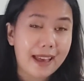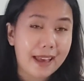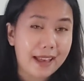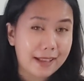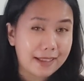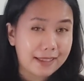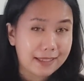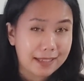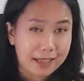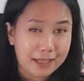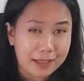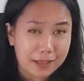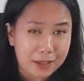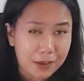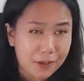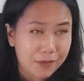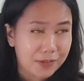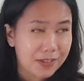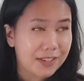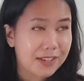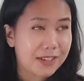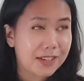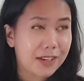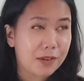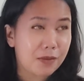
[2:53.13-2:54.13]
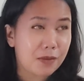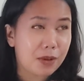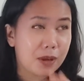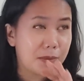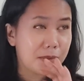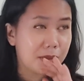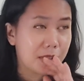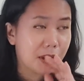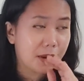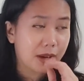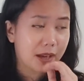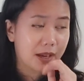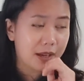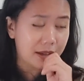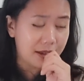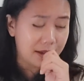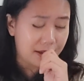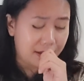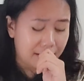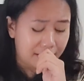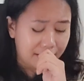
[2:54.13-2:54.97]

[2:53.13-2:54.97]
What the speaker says: a healthy love in general. I'm sorry.